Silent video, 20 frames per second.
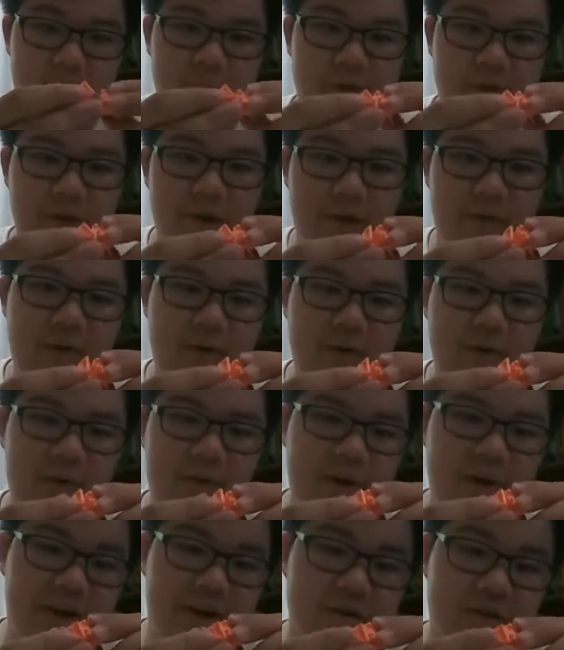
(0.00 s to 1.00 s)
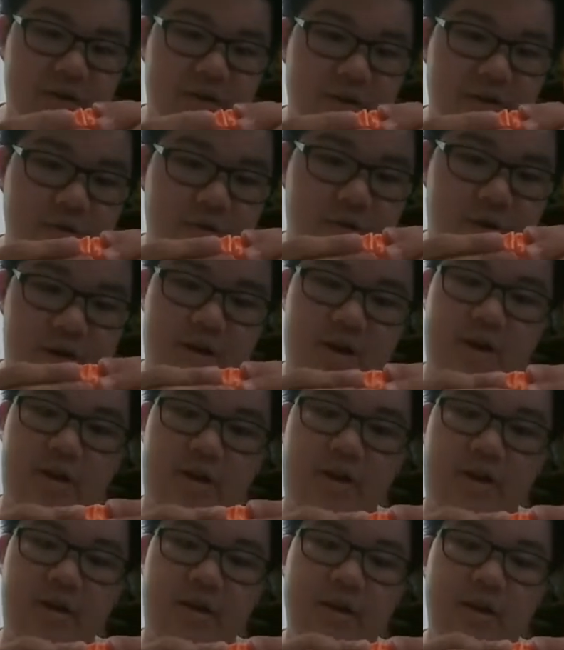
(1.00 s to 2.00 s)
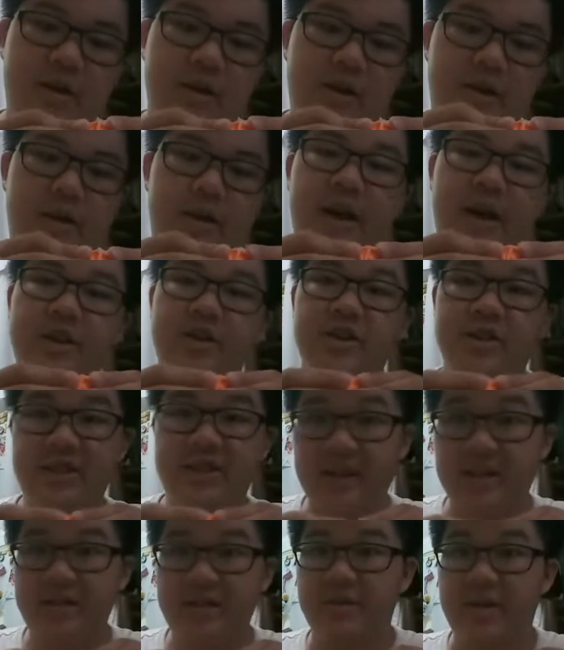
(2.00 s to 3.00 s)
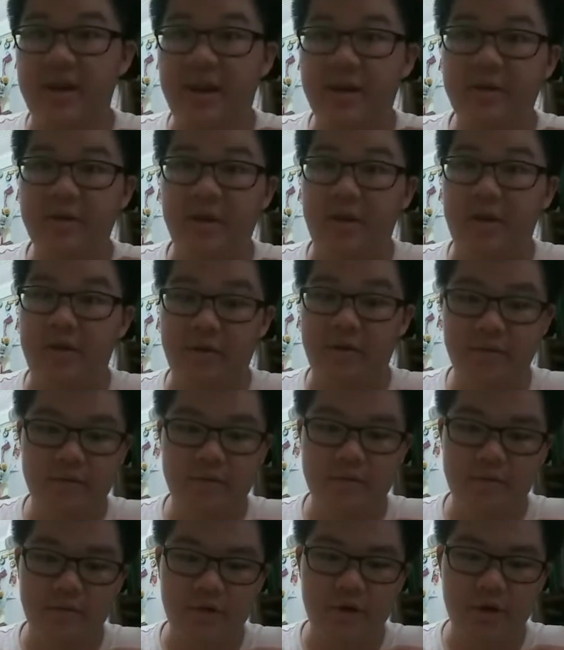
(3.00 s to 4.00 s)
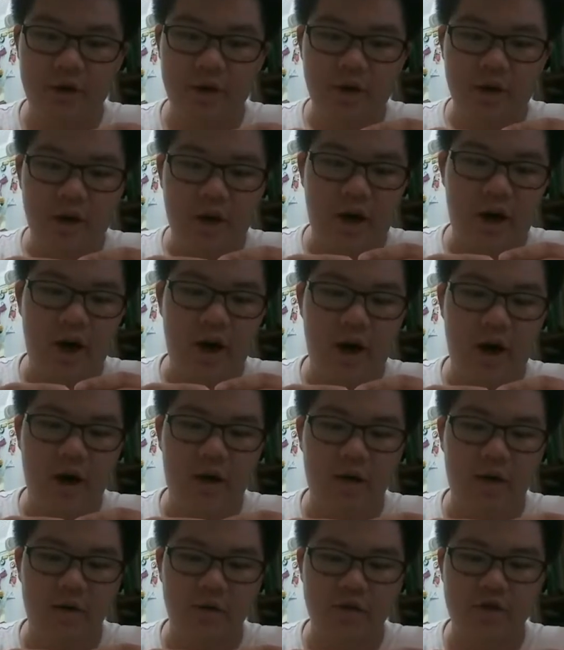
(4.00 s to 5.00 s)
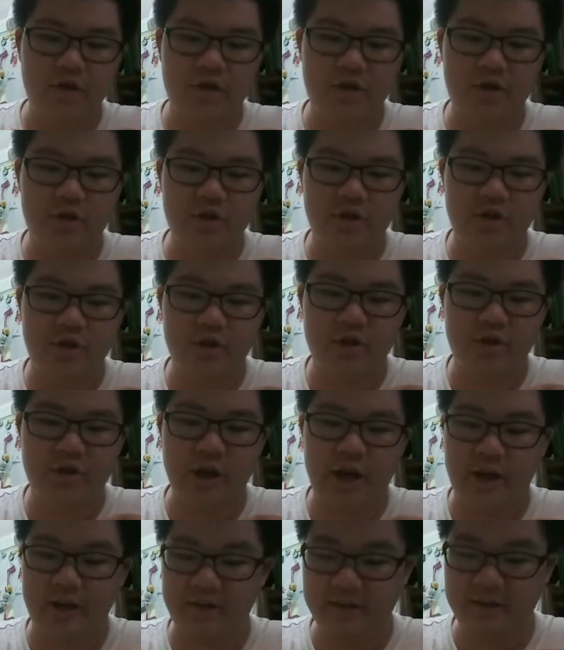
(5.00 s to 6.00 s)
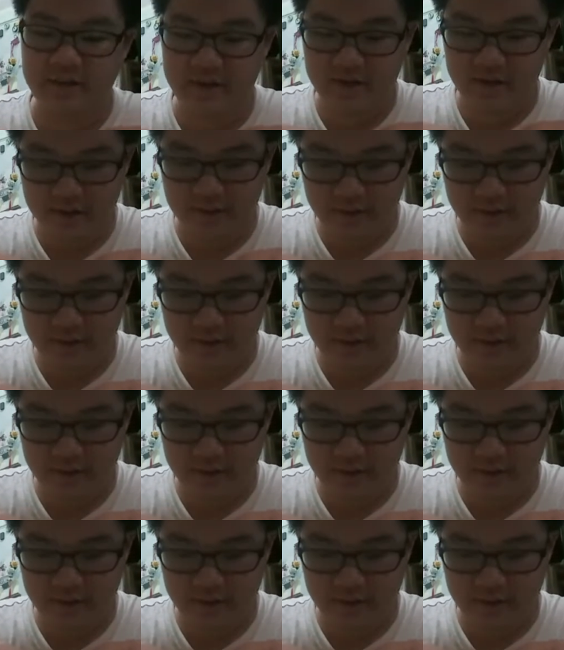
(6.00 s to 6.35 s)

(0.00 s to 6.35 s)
Hopefully when I get to the UK, then actually settle down there. Oh shit!